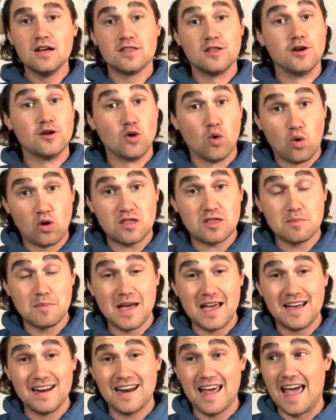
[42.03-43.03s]
The
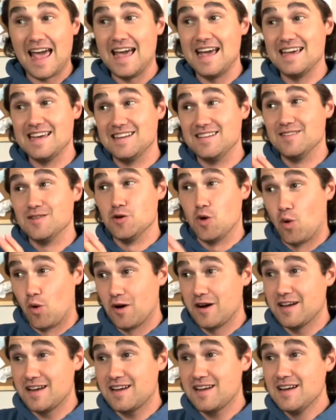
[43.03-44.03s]
Northman, a
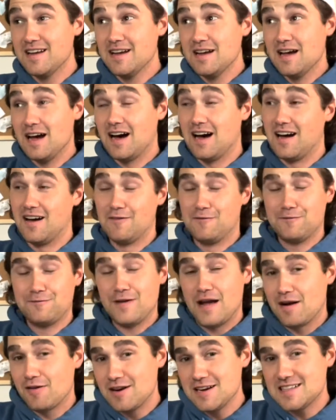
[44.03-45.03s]
Nordic
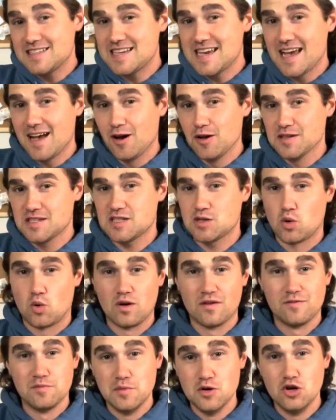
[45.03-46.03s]
fairy tale sort
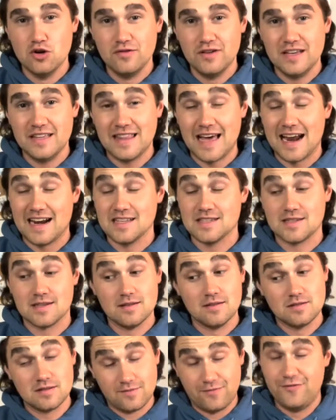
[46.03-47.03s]
of movie that is
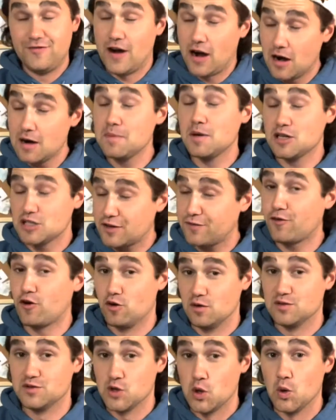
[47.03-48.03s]
very much for
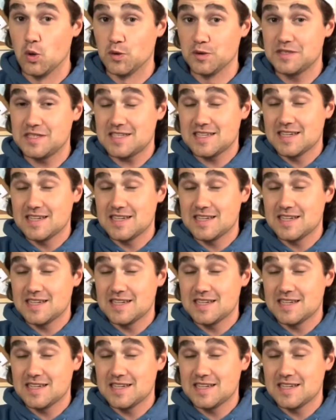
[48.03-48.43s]
adults.